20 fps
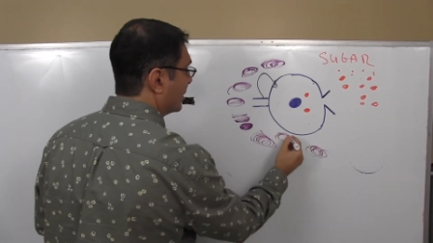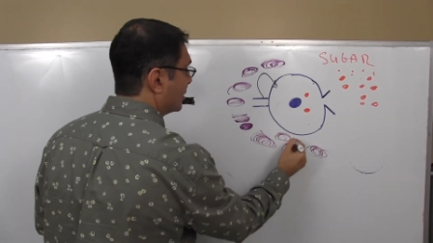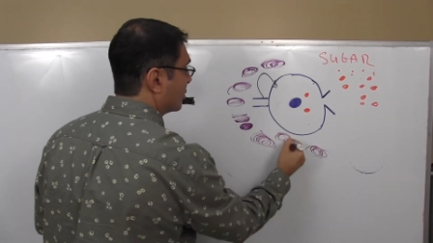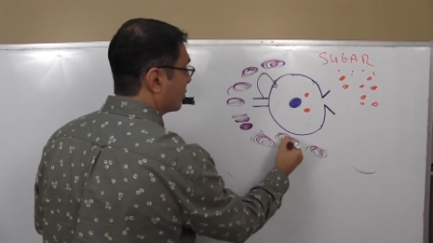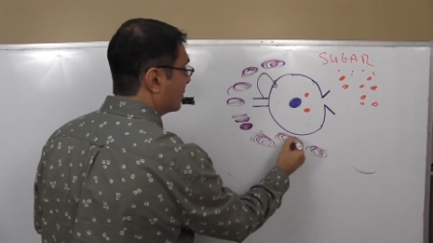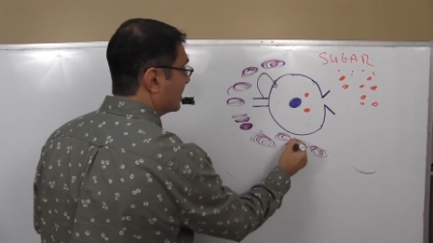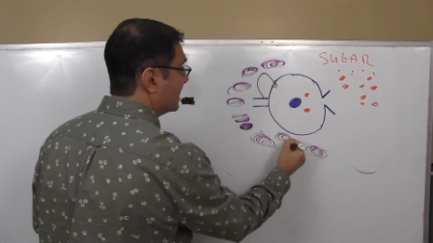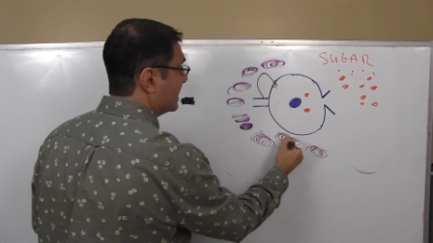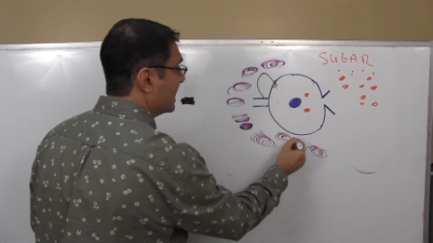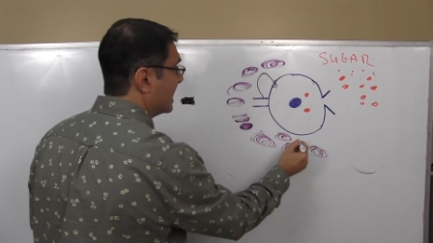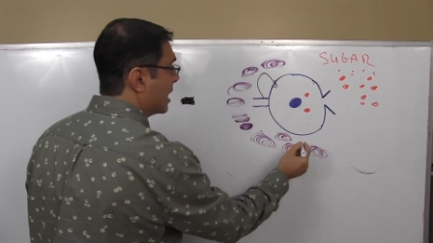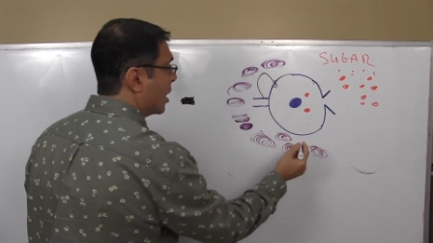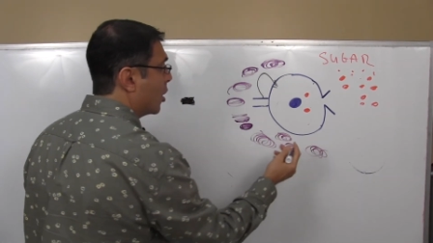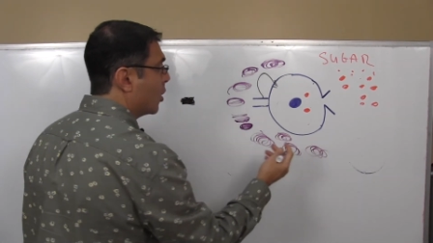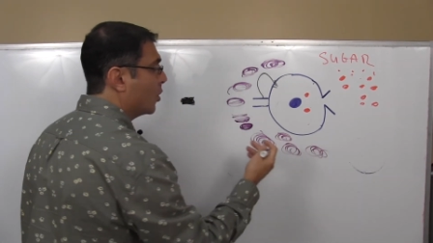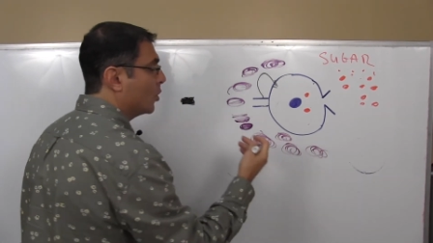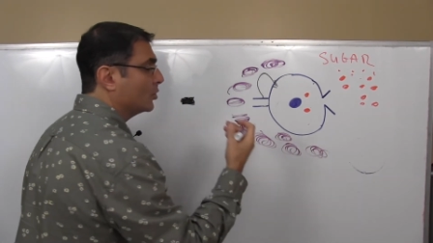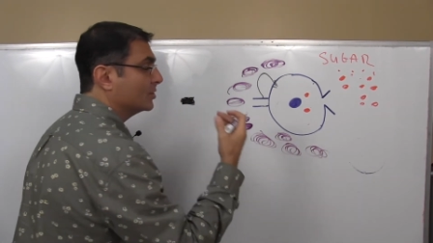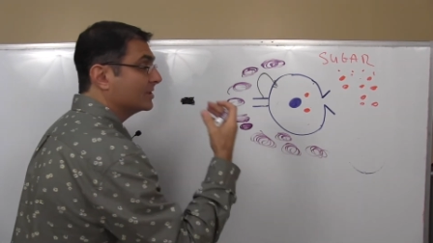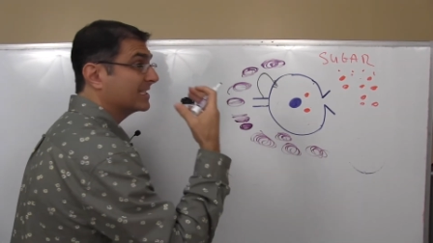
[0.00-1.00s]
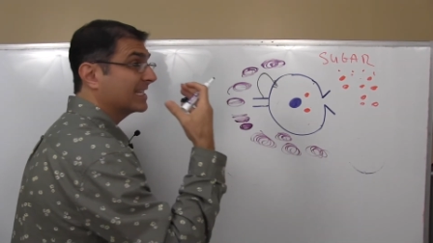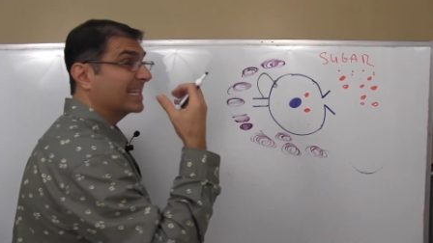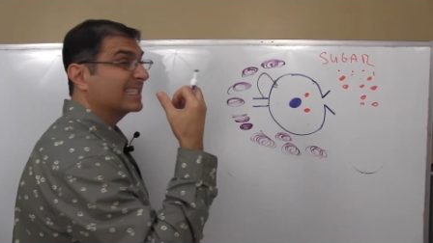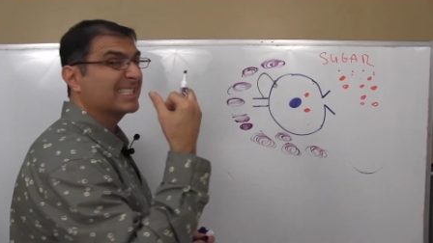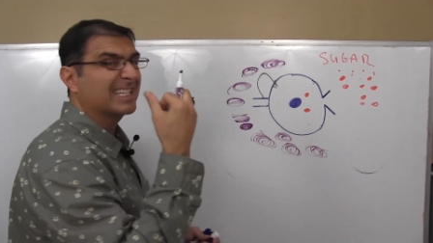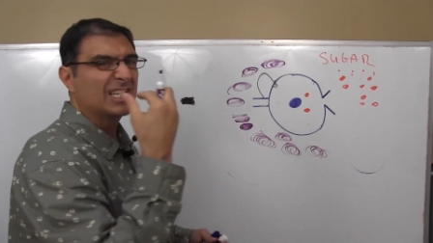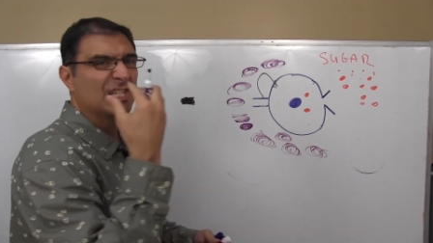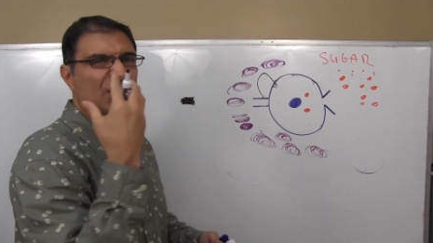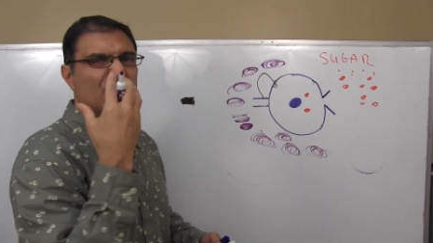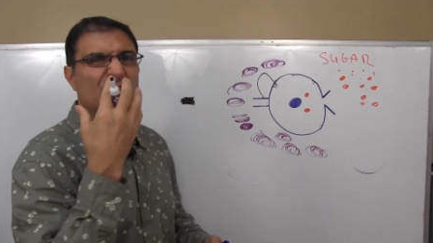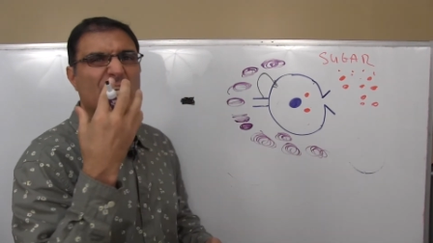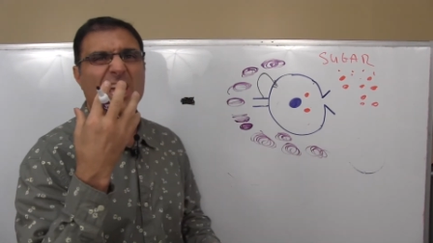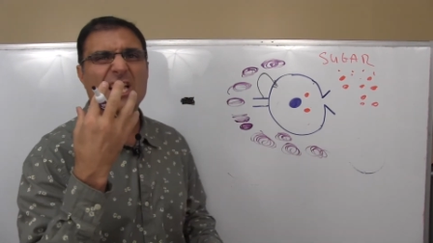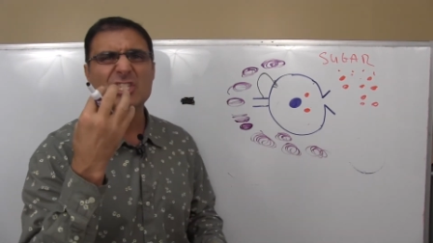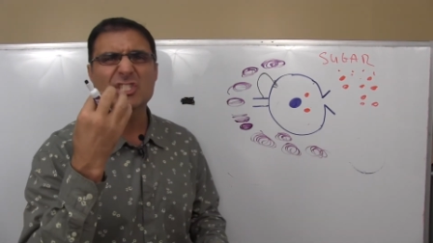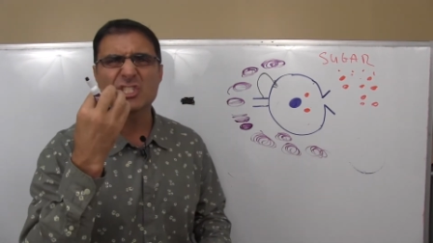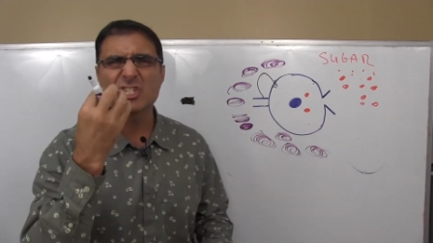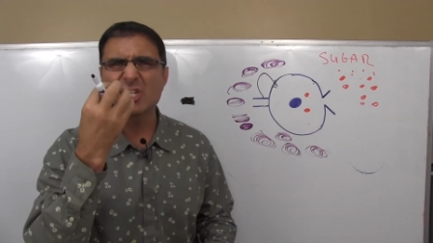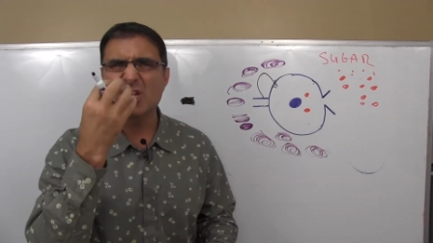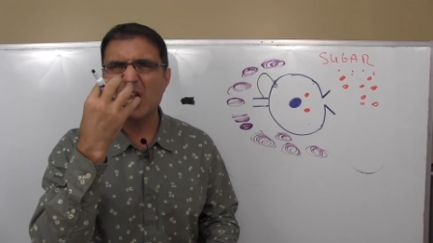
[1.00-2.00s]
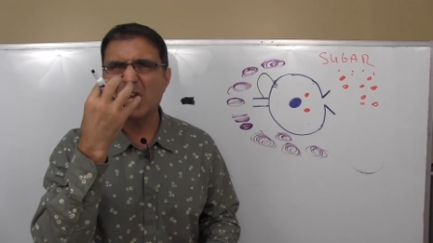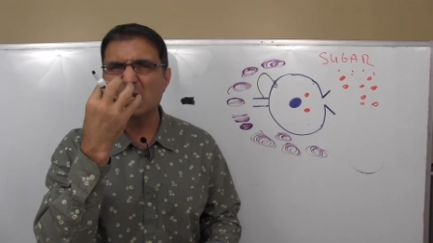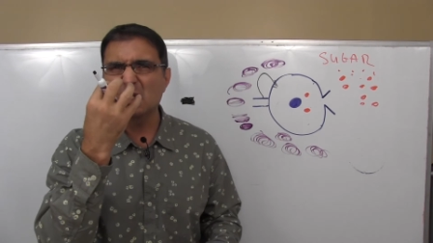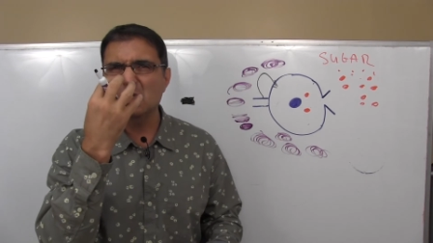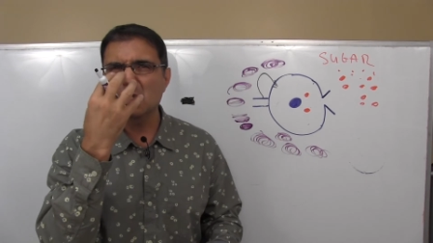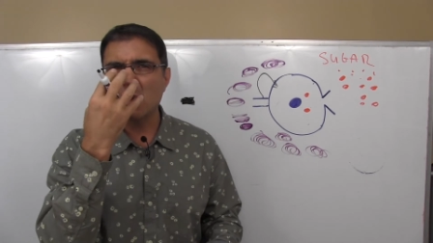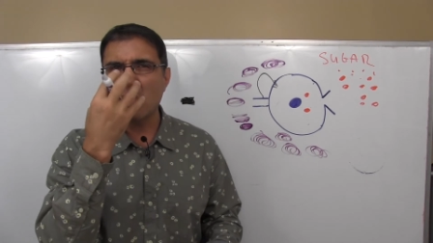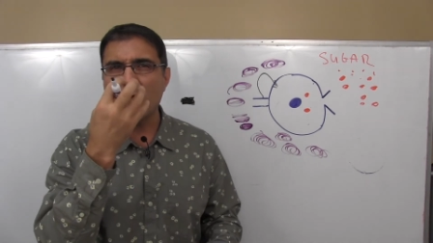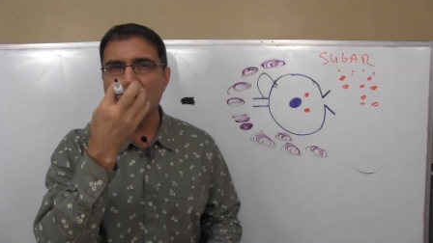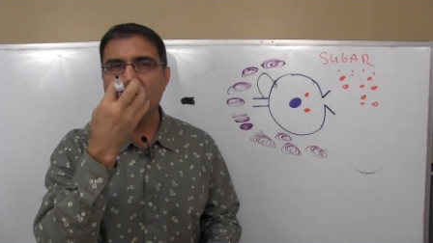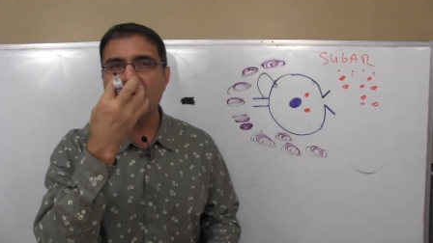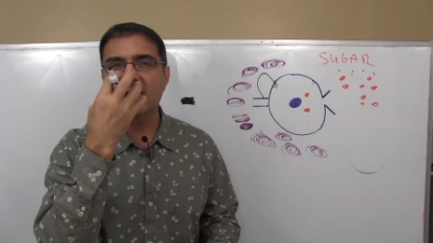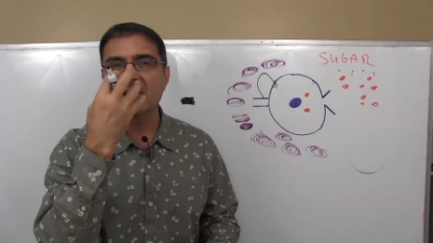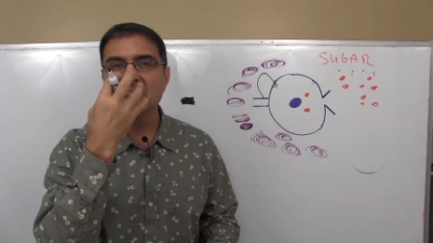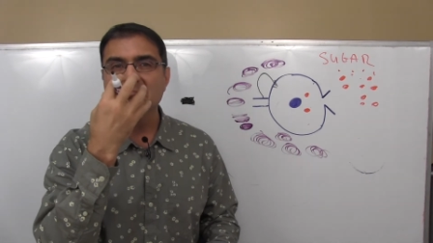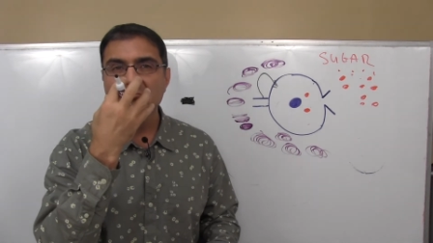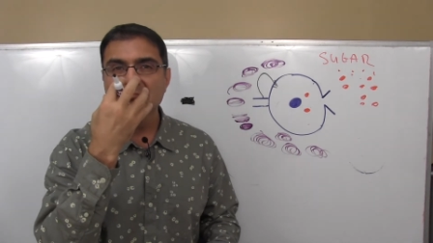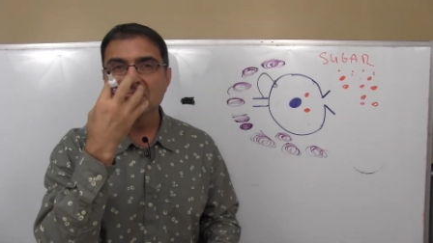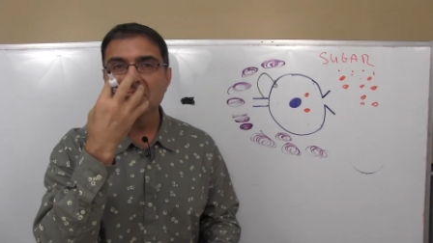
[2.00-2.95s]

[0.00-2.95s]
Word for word: when your nose gets congested and it's all like,